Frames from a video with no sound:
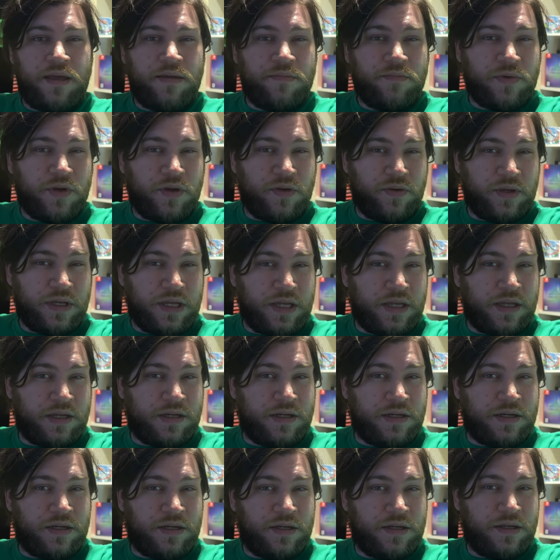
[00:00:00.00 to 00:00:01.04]
am going in
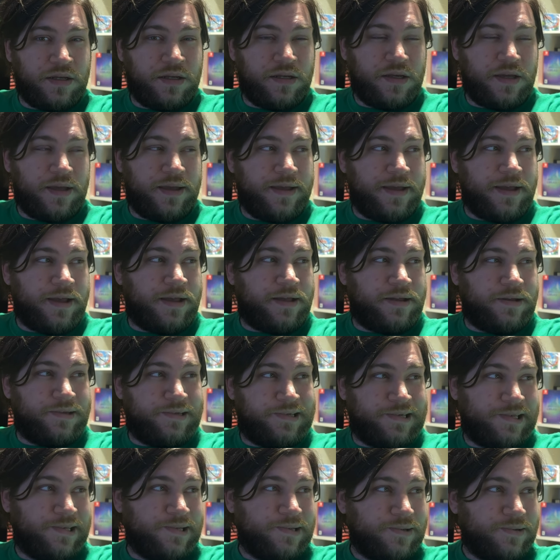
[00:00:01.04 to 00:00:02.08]
at
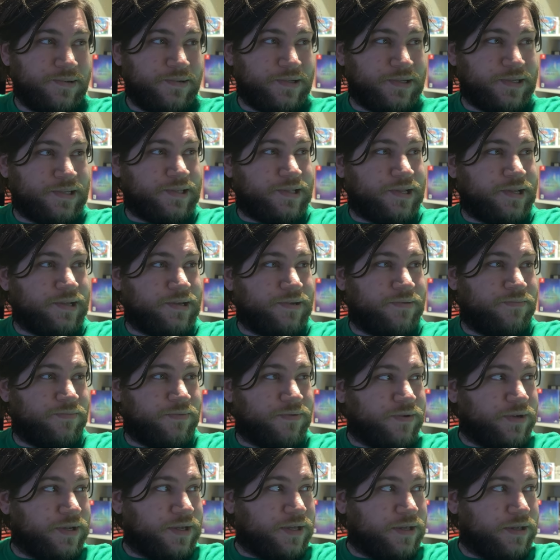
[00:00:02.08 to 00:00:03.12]
2 instead of
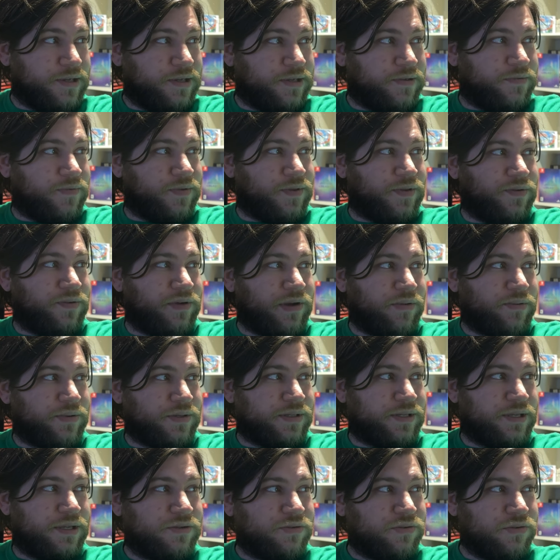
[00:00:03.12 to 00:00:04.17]
3, even though I was
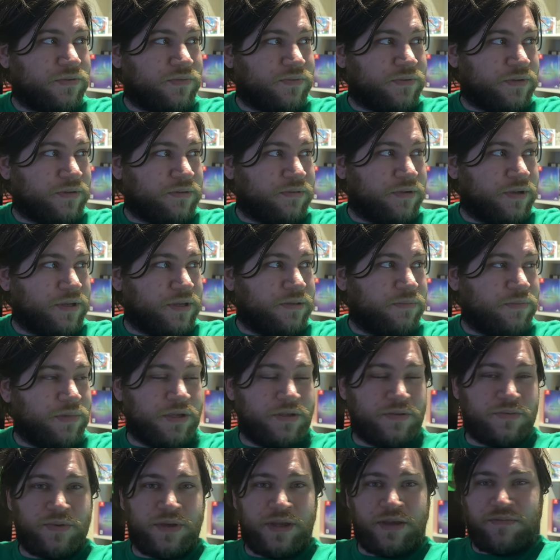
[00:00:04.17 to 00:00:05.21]
scheduled for 3,
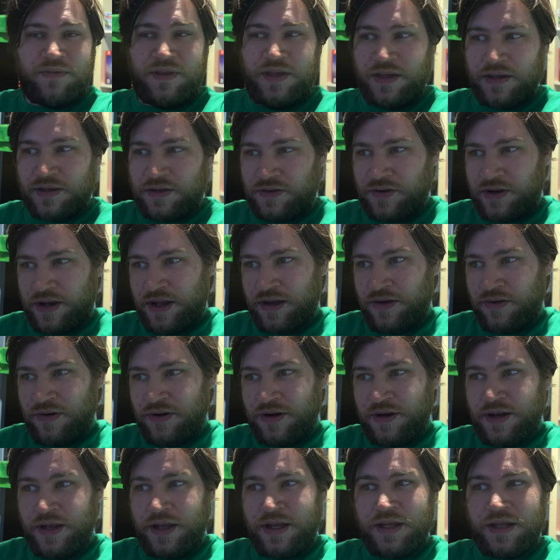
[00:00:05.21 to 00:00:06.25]
because we have the extra
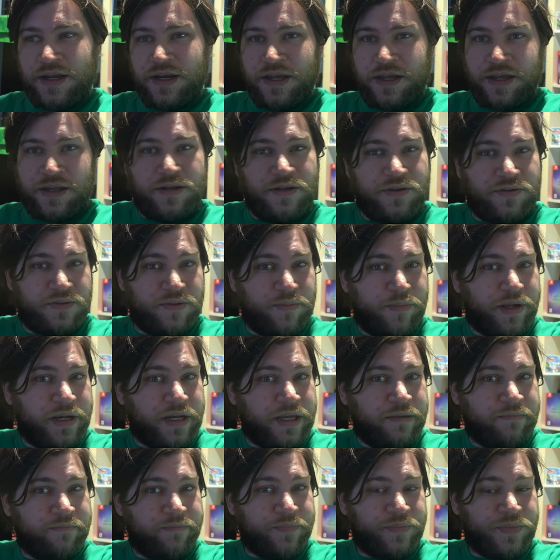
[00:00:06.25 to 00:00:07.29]
hour and I could use the
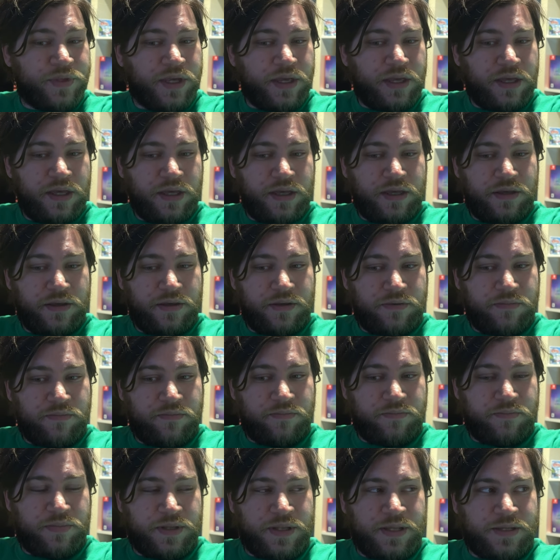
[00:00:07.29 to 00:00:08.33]
money.
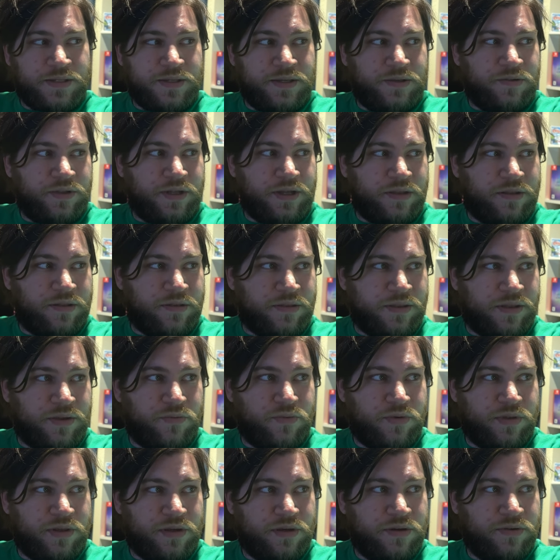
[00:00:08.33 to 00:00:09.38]
But that's the only other thing
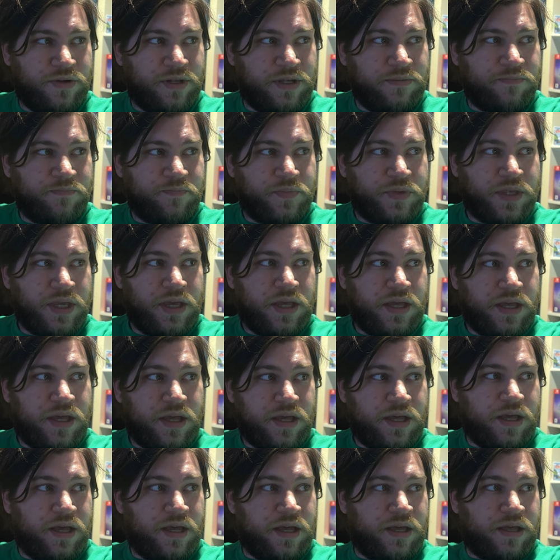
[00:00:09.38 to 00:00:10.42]
worth noting.
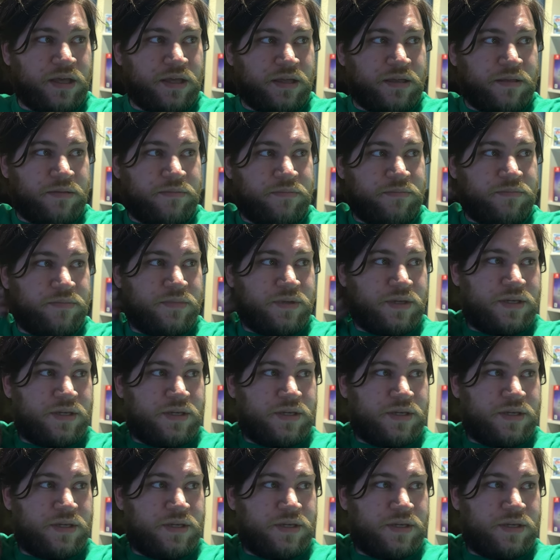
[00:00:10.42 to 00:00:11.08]
Um,